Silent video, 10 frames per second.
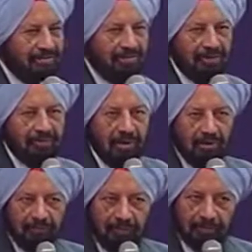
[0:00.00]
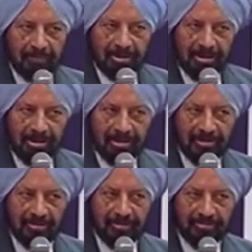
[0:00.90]
that we have not reformed the legal
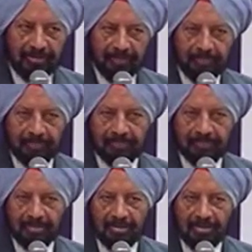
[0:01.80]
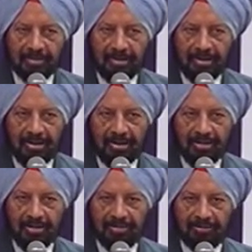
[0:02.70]
system.
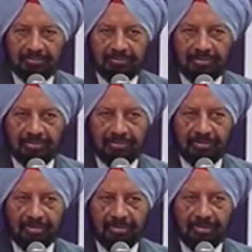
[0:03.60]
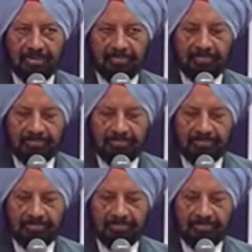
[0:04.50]
The